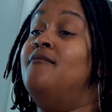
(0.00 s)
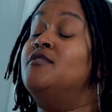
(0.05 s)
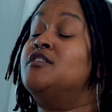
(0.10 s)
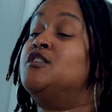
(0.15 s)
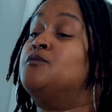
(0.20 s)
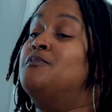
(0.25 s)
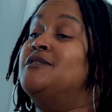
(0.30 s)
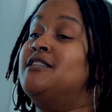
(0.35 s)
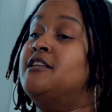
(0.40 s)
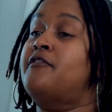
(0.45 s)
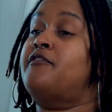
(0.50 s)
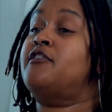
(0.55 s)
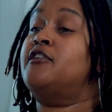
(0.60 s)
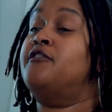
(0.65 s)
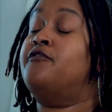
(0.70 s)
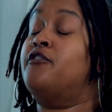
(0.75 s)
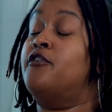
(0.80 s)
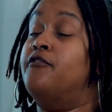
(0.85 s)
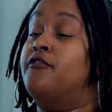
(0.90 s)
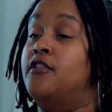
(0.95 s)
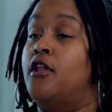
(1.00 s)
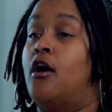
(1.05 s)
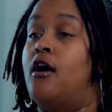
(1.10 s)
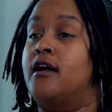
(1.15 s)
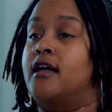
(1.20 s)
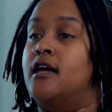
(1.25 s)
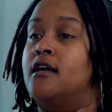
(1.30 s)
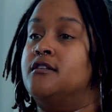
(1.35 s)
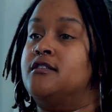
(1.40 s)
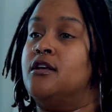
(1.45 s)
specifically for
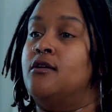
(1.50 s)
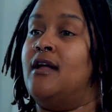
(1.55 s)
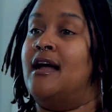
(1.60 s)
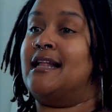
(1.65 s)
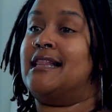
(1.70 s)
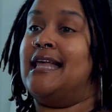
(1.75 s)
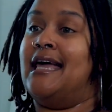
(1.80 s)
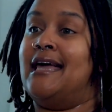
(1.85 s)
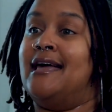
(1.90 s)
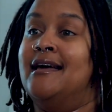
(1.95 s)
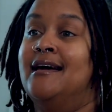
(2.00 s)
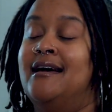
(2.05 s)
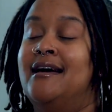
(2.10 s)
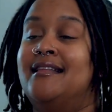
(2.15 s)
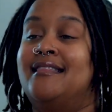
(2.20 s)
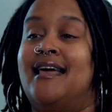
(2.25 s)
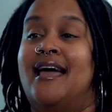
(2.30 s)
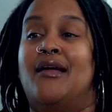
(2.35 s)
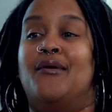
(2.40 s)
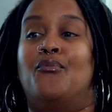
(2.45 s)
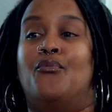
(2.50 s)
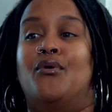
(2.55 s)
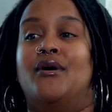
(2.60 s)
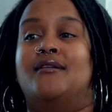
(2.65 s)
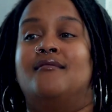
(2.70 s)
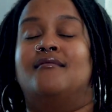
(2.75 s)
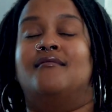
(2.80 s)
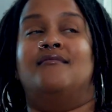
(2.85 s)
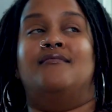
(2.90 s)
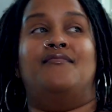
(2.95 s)
vlogging. So like they
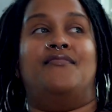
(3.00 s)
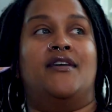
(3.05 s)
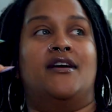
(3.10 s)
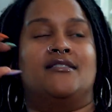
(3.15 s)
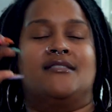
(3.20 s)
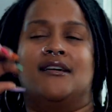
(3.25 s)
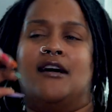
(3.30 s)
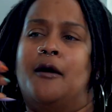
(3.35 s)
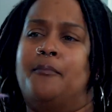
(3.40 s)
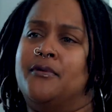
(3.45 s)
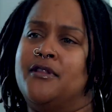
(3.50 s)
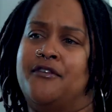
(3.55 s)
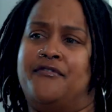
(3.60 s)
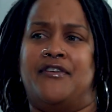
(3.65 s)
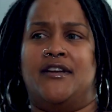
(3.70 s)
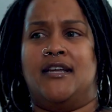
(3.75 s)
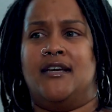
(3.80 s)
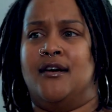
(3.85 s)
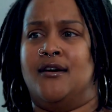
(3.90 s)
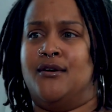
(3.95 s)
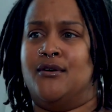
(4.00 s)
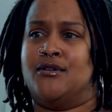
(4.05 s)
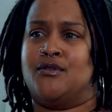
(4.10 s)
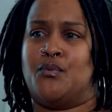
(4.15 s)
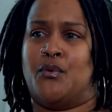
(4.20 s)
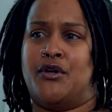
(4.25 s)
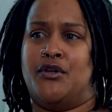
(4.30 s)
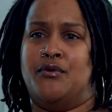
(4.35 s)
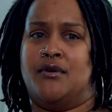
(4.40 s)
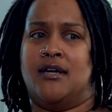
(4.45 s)
wouldn't. There's a couple of videos
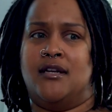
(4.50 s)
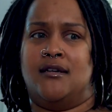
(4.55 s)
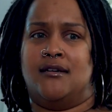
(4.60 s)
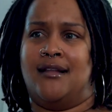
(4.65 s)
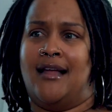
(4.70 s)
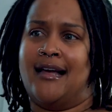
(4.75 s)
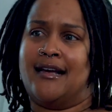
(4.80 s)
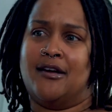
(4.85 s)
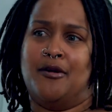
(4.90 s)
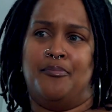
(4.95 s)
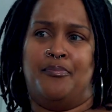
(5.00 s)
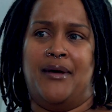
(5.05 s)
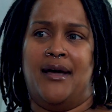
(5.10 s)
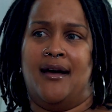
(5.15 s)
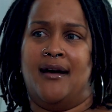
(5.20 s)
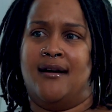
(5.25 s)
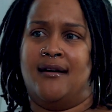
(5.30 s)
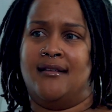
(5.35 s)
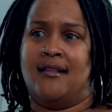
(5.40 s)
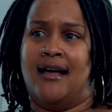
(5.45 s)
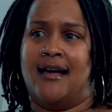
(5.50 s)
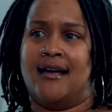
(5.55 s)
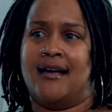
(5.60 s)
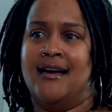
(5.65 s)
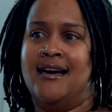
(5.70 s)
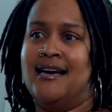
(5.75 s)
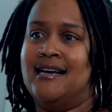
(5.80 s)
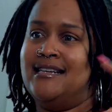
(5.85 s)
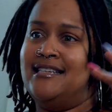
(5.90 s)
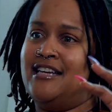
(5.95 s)
where you can like compare like
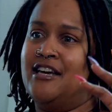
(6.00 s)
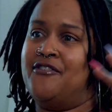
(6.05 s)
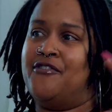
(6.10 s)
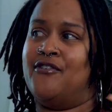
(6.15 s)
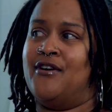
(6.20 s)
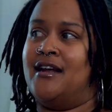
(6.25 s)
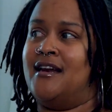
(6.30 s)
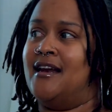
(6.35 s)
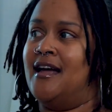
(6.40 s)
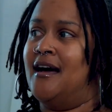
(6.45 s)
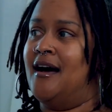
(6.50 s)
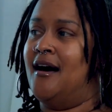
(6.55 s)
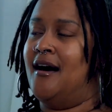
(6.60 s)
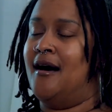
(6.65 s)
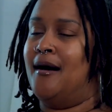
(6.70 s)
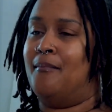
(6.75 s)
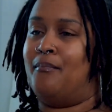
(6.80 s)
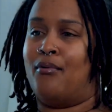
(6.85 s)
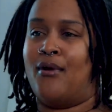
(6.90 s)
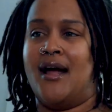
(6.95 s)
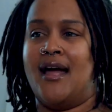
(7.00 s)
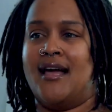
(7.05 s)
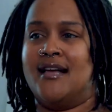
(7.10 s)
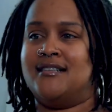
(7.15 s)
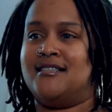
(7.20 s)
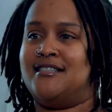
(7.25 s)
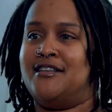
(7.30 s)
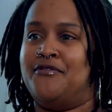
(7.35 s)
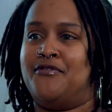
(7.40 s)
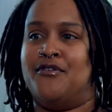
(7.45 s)
different
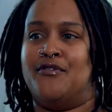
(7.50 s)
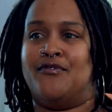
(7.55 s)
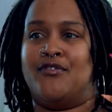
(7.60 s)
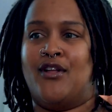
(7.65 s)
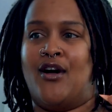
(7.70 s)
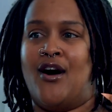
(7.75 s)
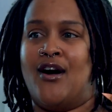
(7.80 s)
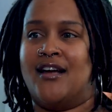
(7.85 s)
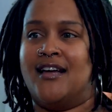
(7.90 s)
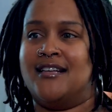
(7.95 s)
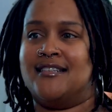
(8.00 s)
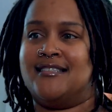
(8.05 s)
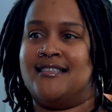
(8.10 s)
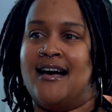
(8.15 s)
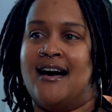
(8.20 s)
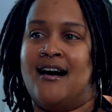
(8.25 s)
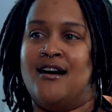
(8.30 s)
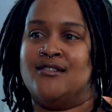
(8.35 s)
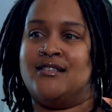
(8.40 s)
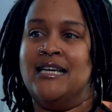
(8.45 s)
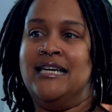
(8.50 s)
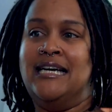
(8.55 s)
brands, different vlogging styles,